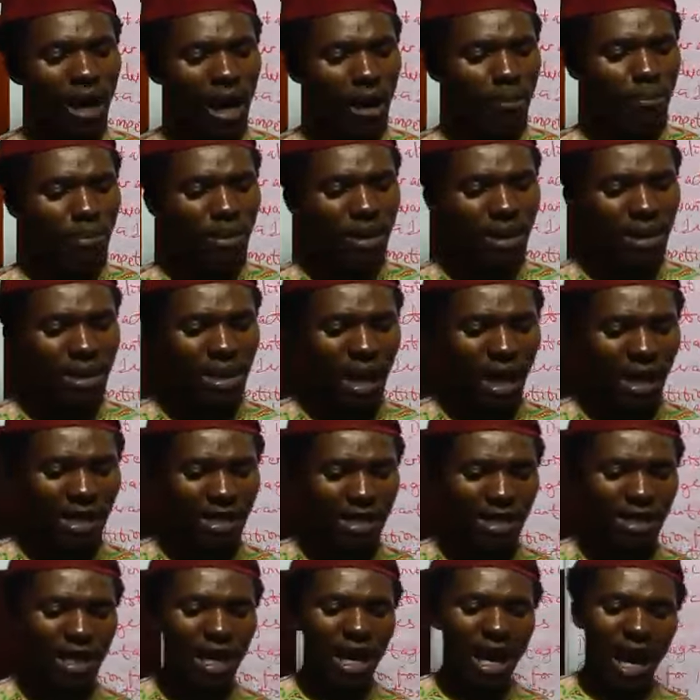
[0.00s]
campaign
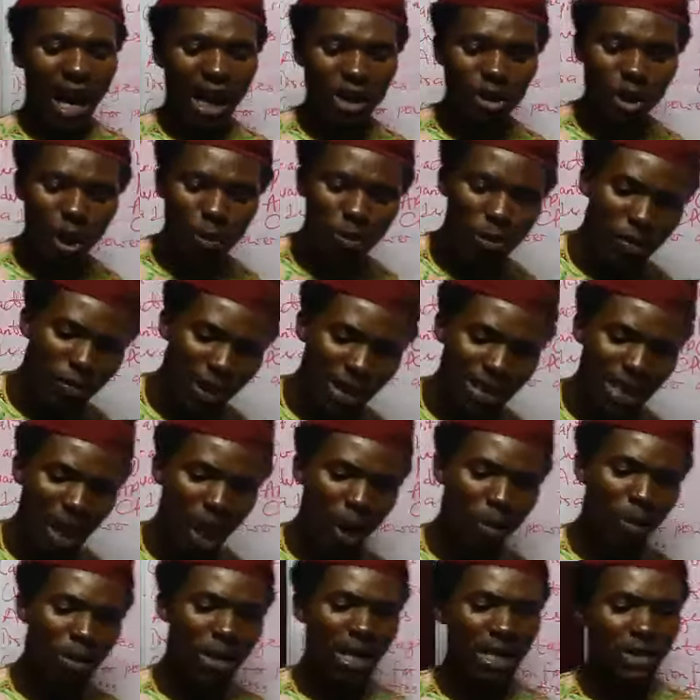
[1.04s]
grants and so prevent their
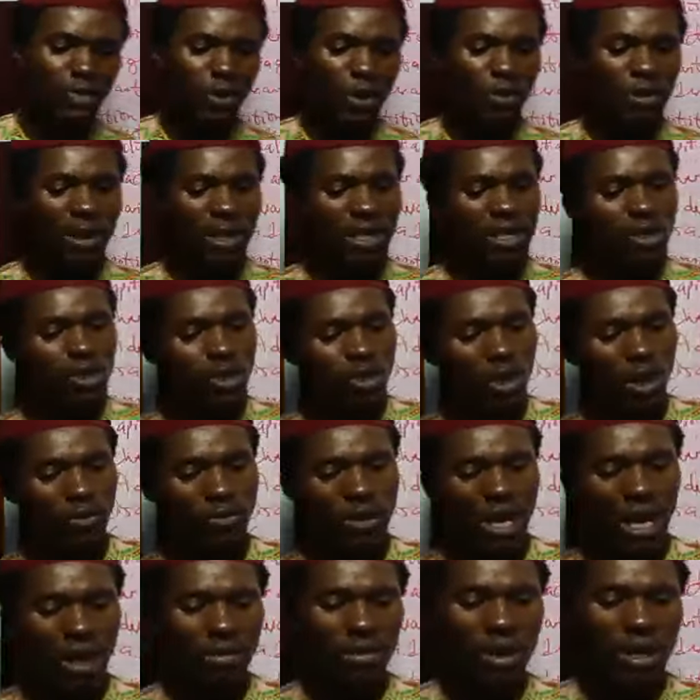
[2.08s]
opponents from making use of
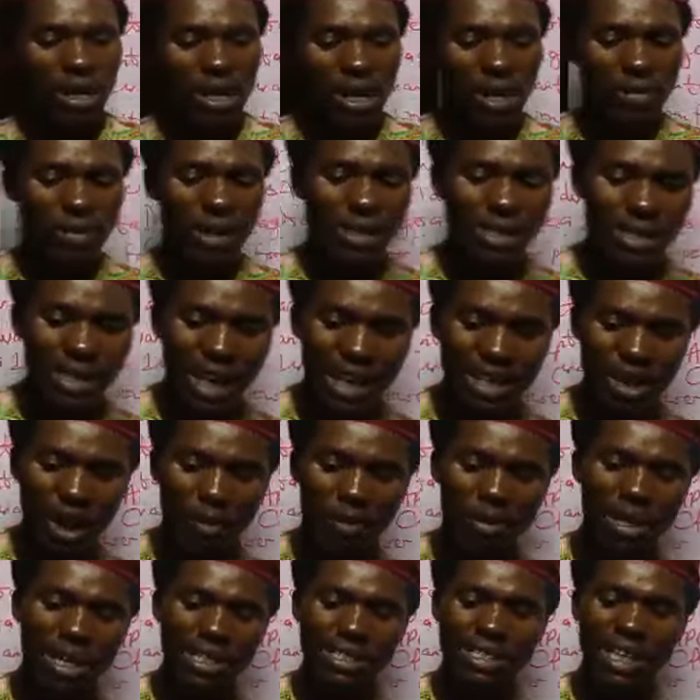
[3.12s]
them if they see that the
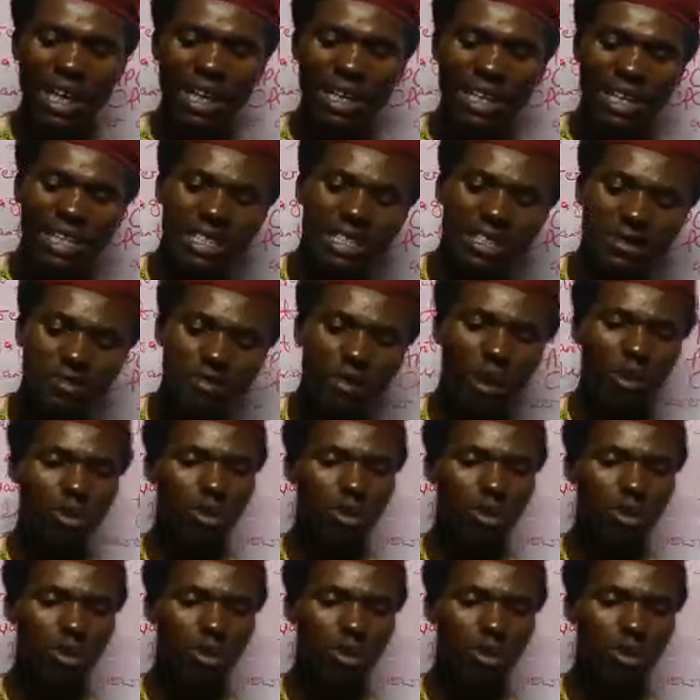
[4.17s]
opponents are gaining more